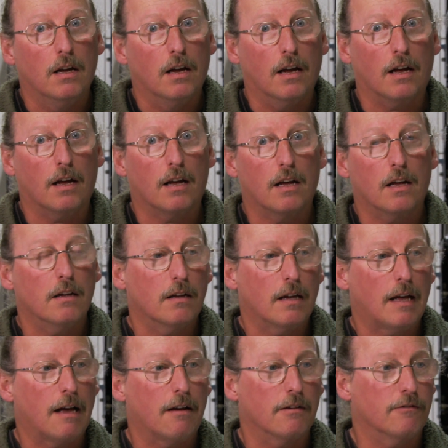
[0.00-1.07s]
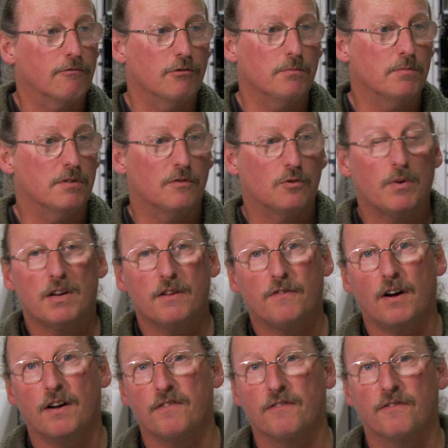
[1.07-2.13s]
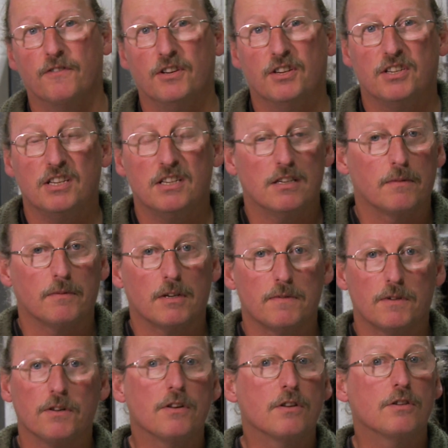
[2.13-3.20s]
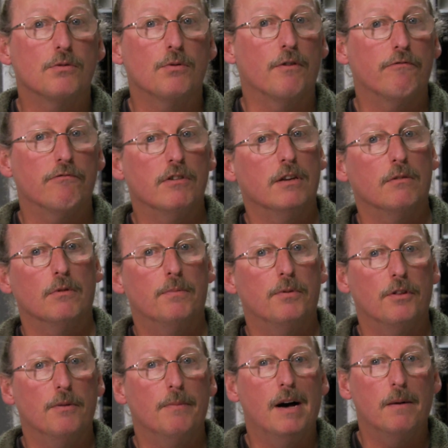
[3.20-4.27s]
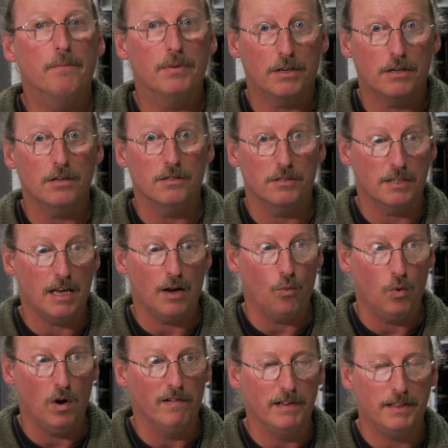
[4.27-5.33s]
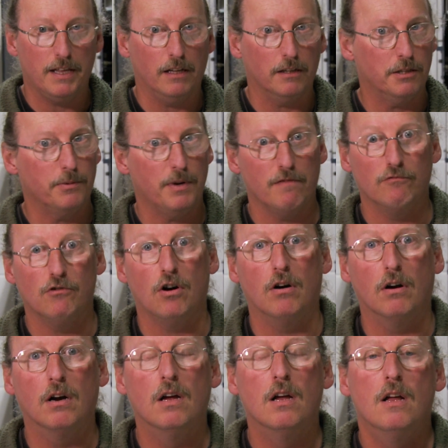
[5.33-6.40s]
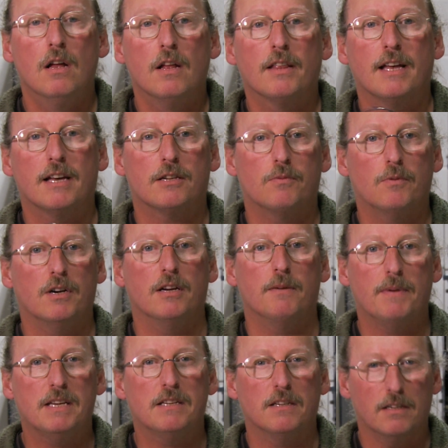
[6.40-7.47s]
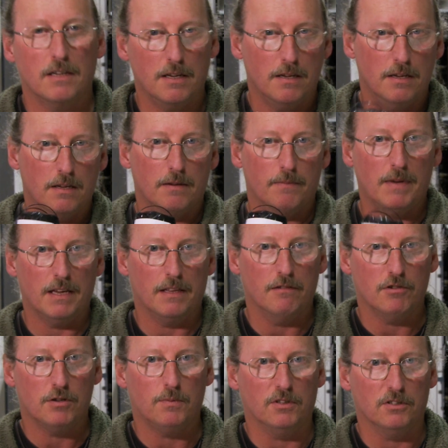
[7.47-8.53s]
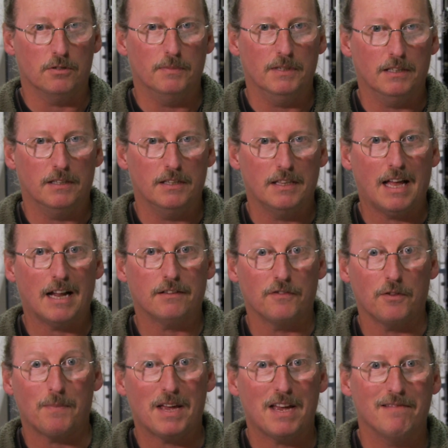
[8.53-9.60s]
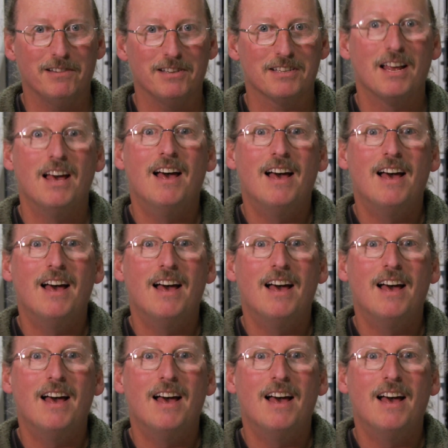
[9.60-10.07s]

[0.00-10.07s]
Out of groups of 25 and 30, sometimes only 2 or 3 will put them up because they're worried they'll do it wrong. That's why basically make the responsibility that of the parents,